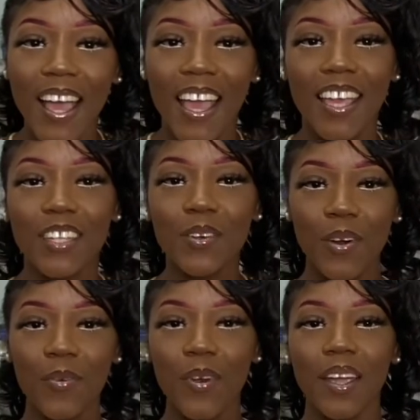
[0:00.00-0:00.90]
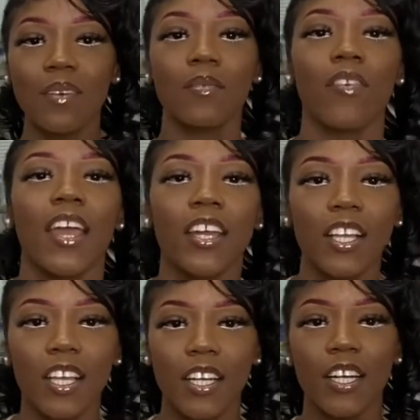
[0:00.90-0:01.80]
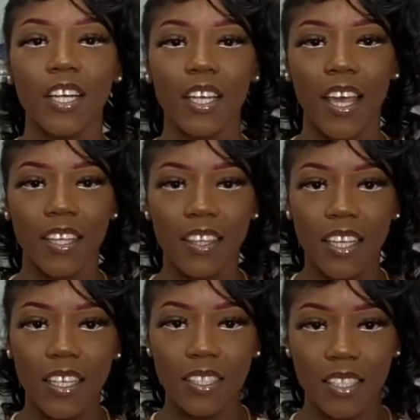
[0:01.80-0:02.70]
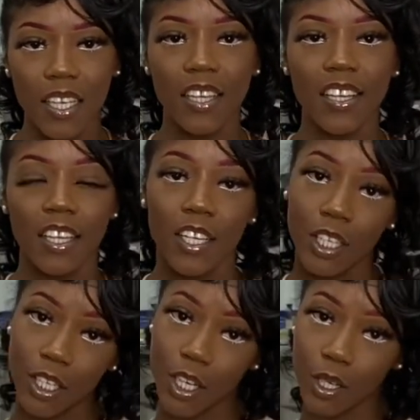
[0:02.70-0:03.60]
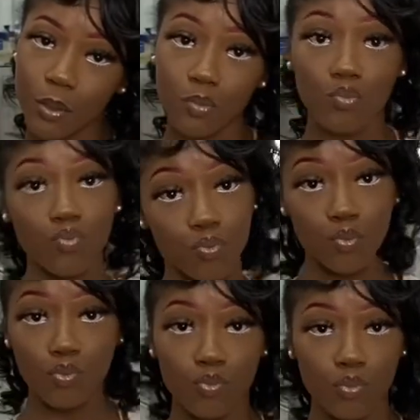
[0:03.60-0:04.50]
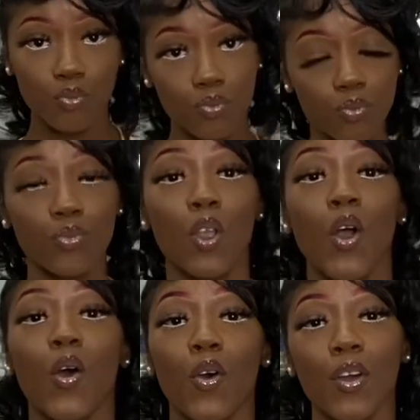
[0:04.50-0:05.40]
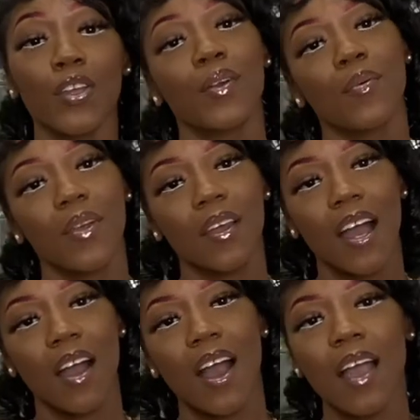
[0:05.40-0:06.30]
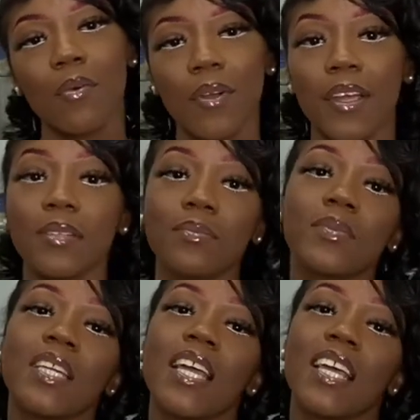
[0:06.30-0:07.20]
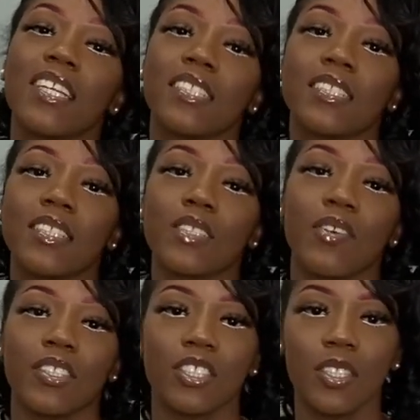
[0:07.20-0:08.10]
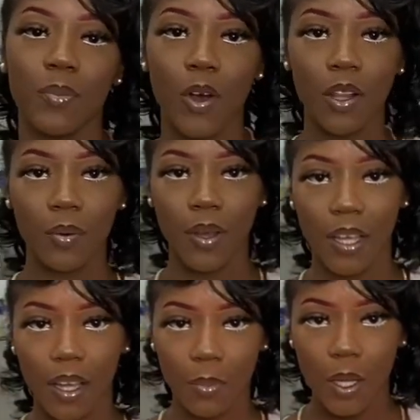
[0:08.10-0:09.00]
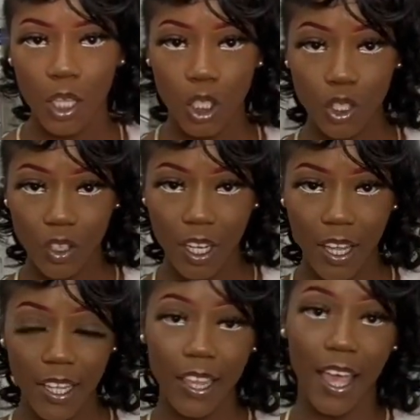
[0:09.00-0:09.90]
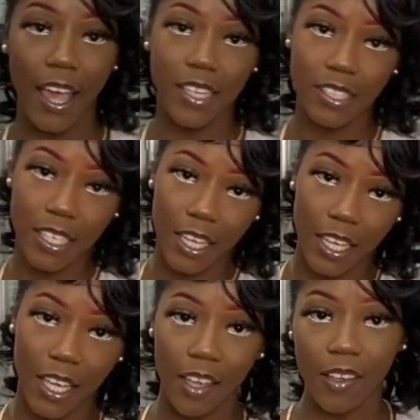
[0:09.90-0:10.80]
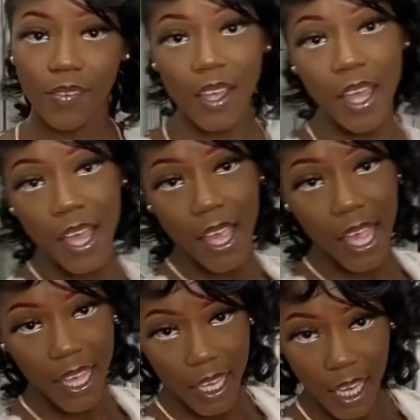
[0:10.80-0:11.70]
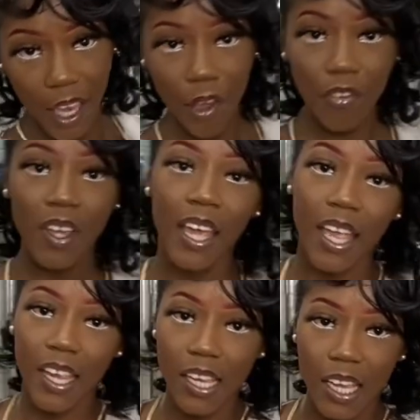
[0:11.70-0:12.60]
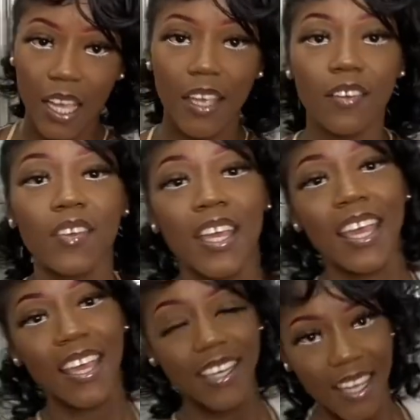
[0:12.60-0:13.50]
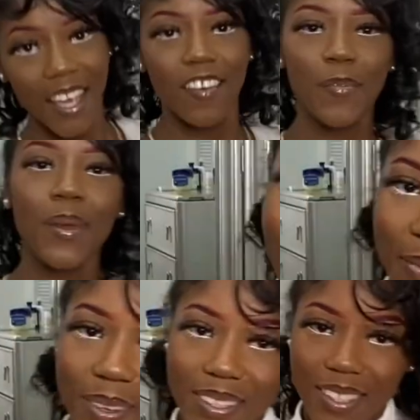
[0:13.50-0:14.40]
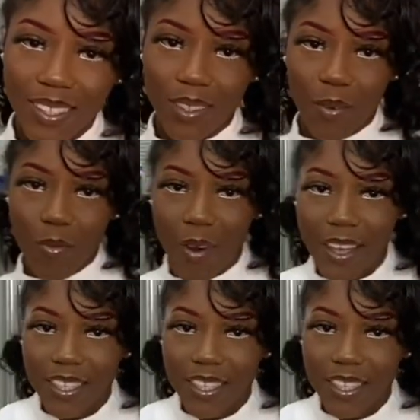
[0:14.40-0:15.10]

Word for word: and you can wear them regular like this, you know, mm, mm, mm. Or you can wear how I wear them and scrunch them all the way up, straight like that, to give and give and give and give. Next up is this white